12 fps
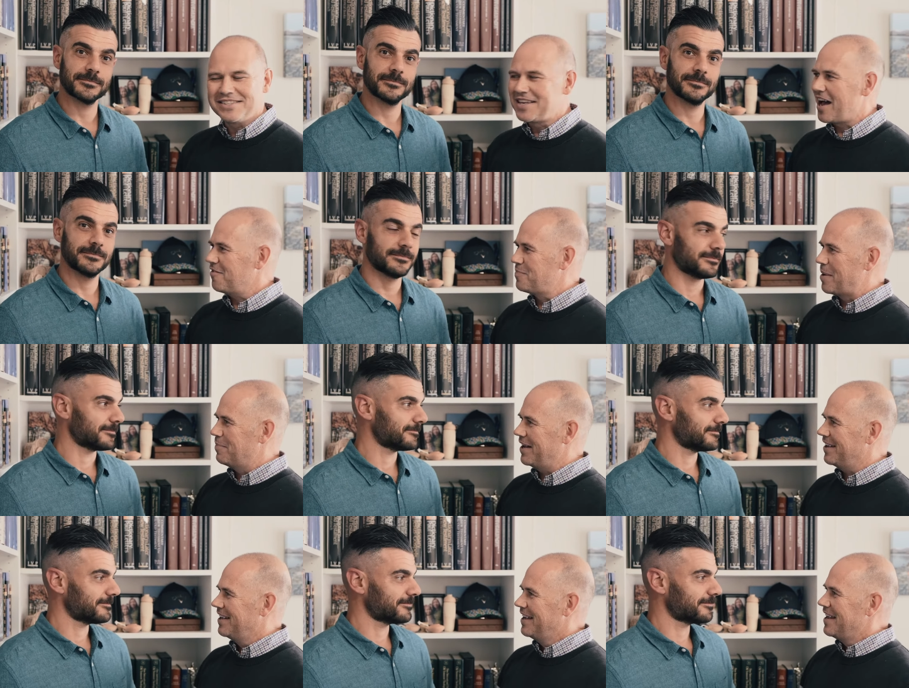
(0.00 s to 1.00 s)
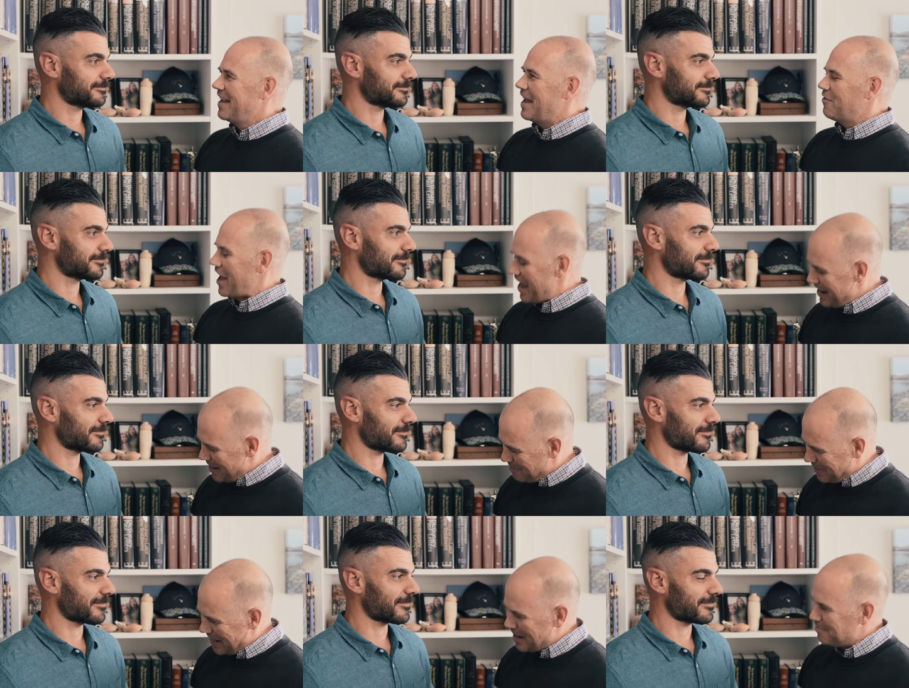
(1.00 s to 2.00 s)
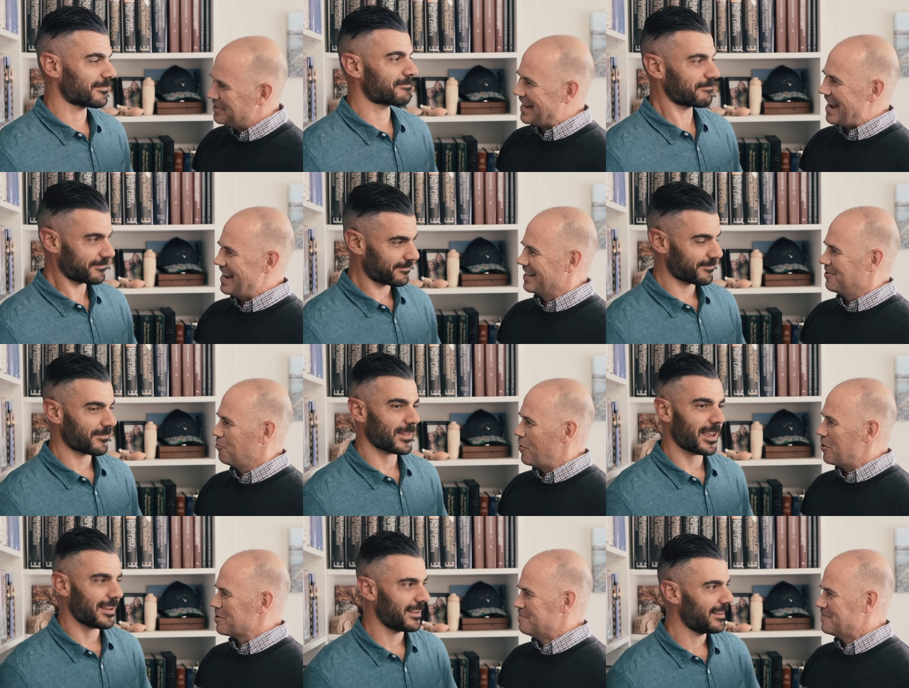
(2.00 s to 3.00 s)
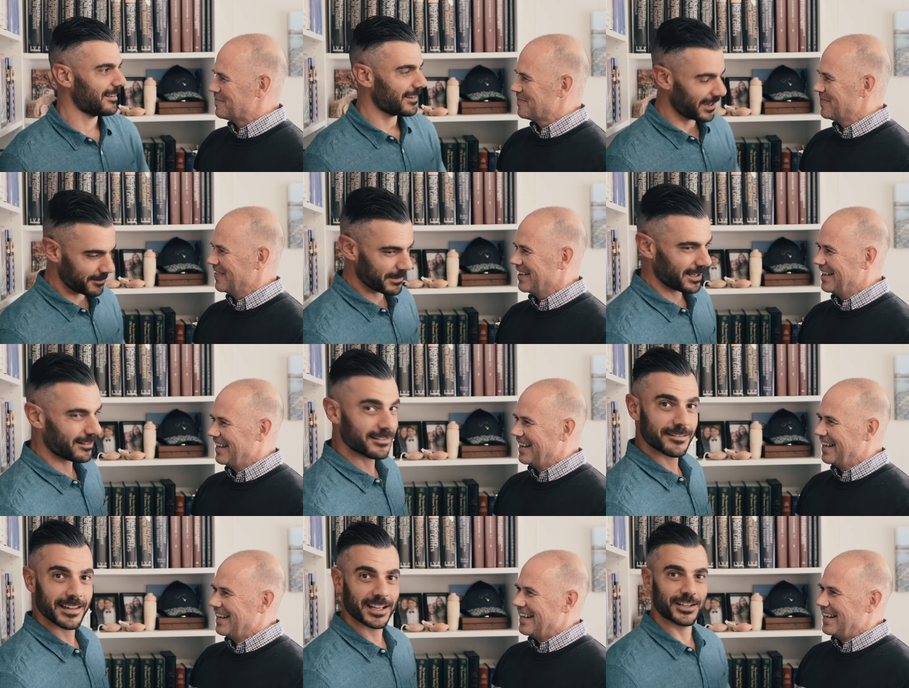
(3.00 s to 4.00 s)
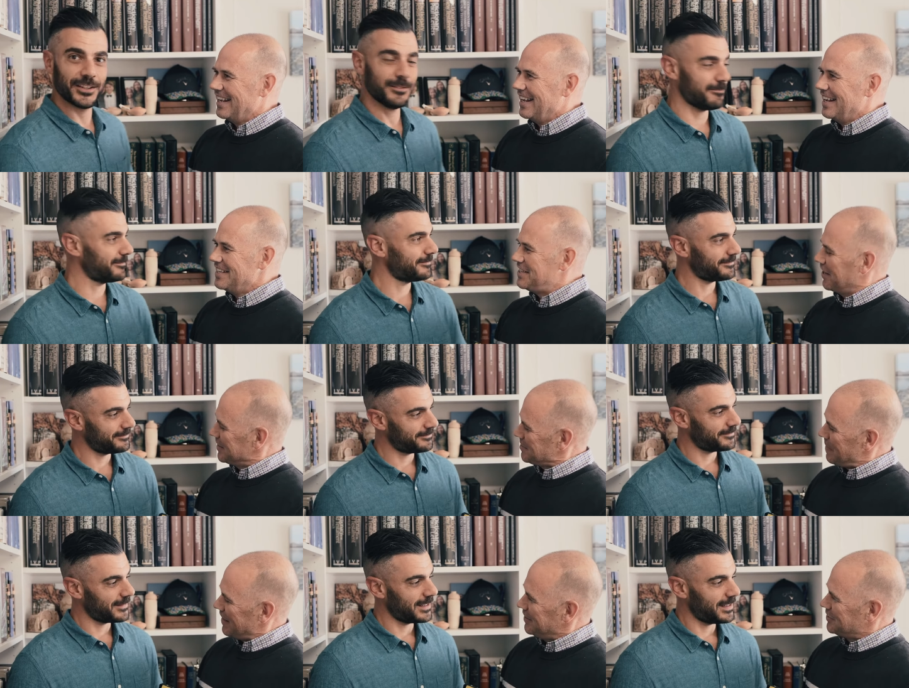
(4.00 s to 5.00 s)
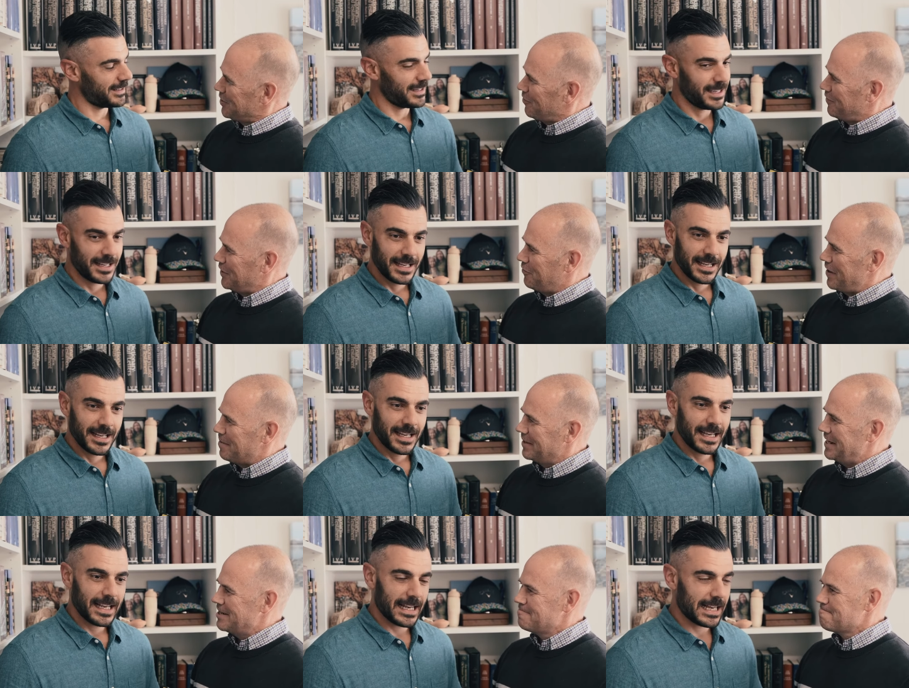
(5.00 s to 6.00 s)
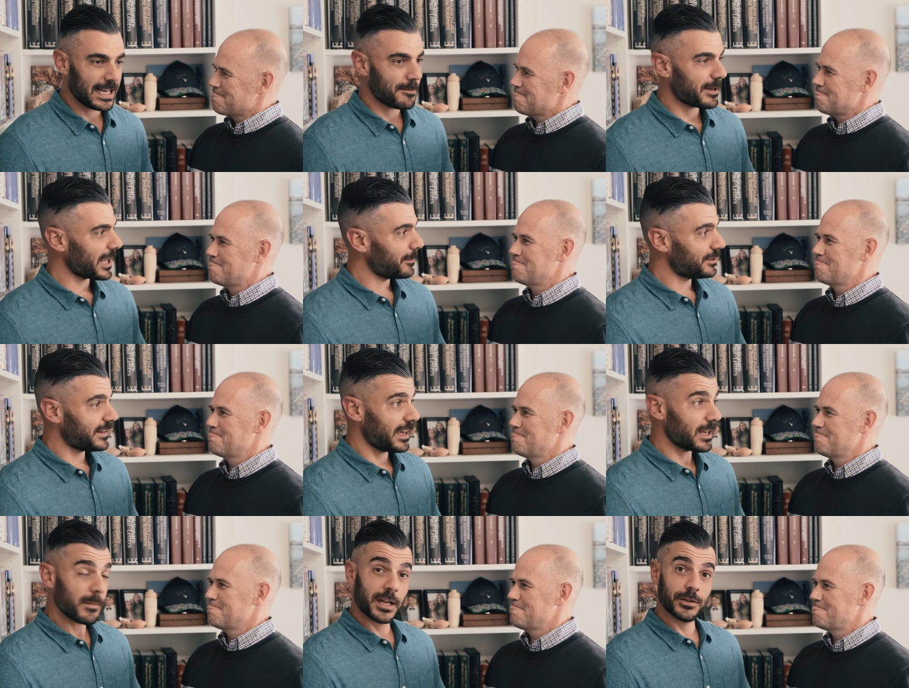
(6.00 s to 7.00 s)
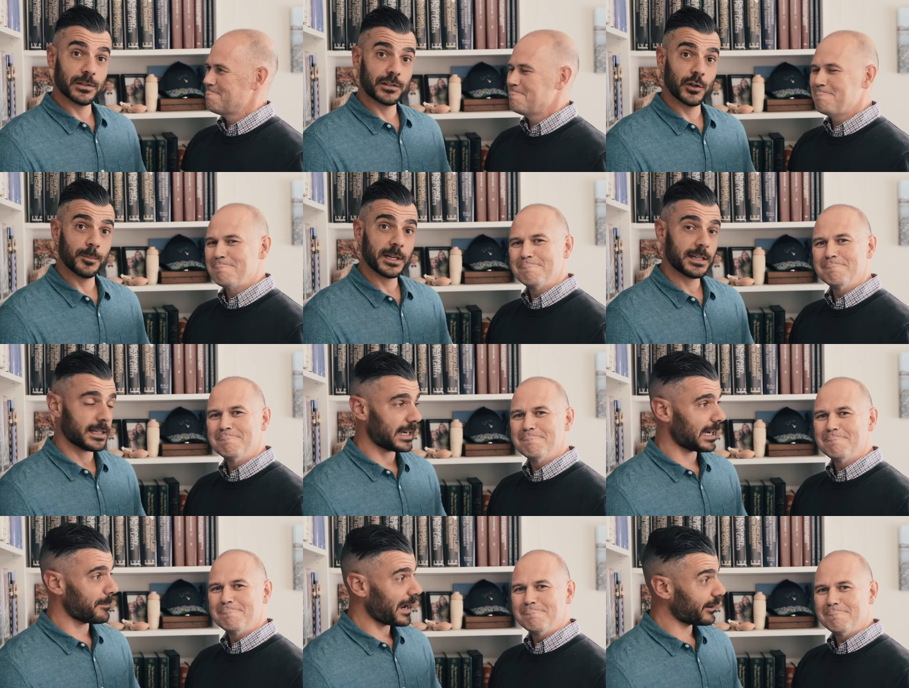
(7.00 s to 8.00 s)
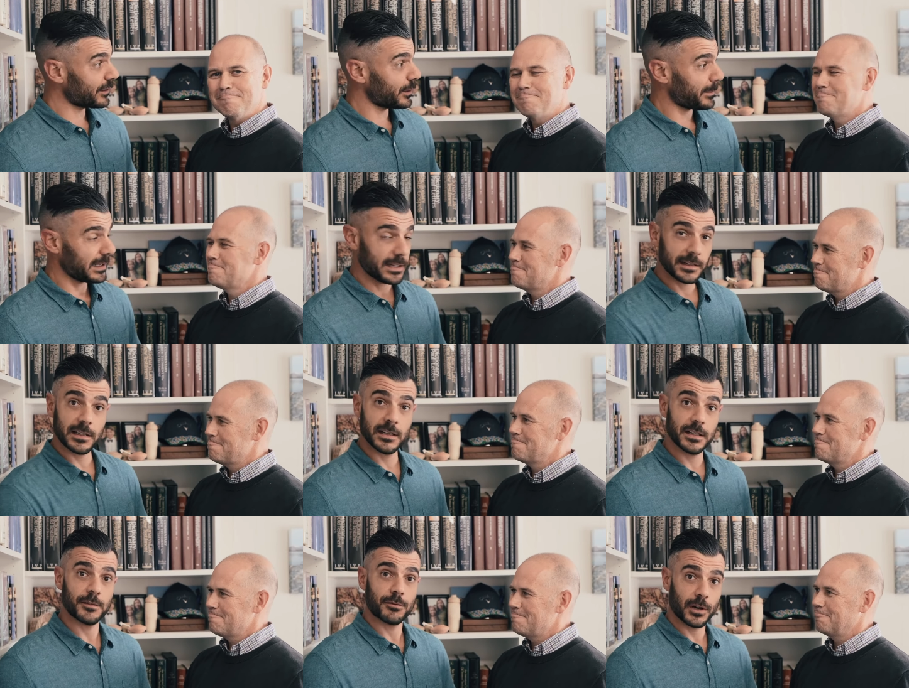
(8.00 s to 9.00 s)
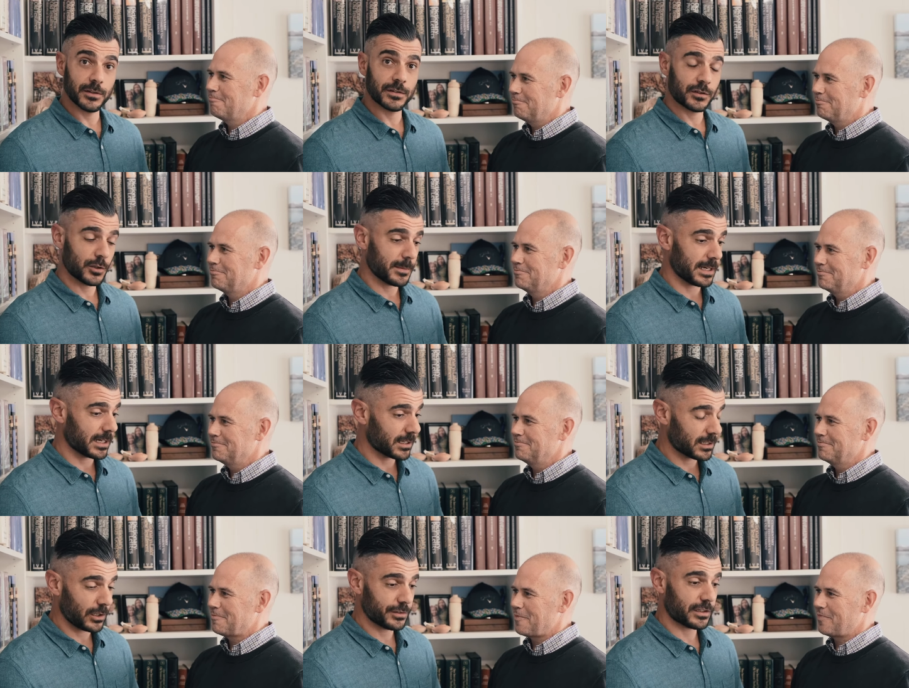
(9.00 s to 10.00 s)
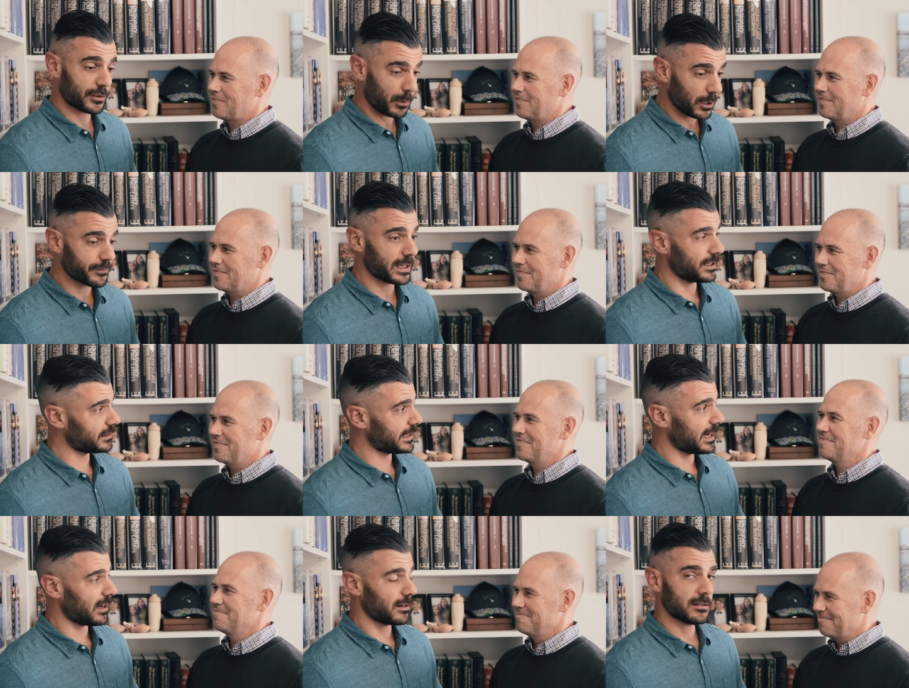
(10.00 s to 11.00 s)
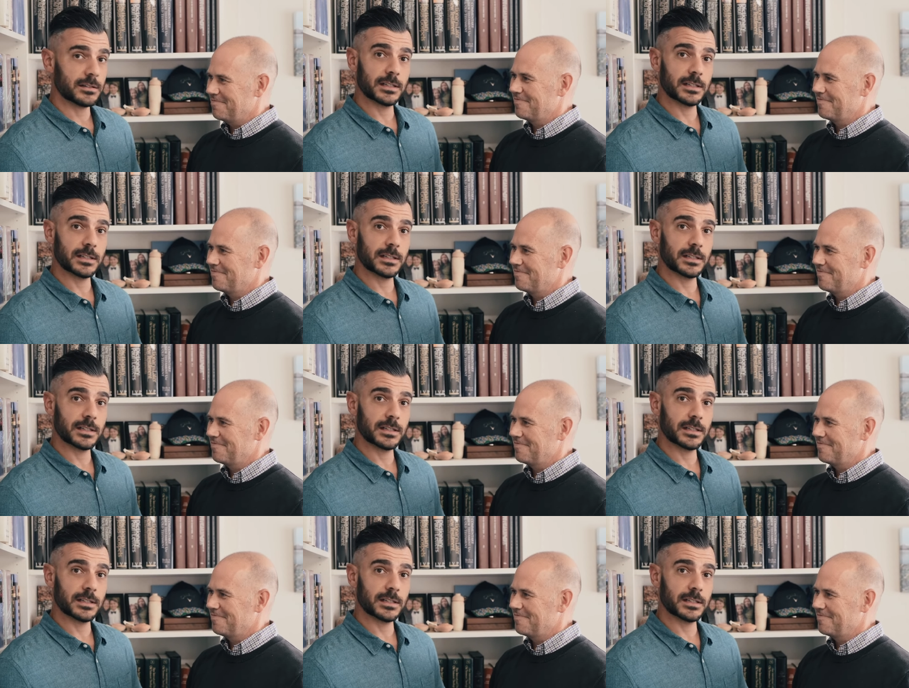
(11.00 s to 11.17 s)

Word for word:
Speaker 1: staff member at MBM, Dan. Welcome. Hey Mal, thank you. Tell us about yourself and
Speaker 2: your family. Uh, my is Dan Emanuel Toomer, uh, married to Belinda Rose Toomer, close to 12 years now.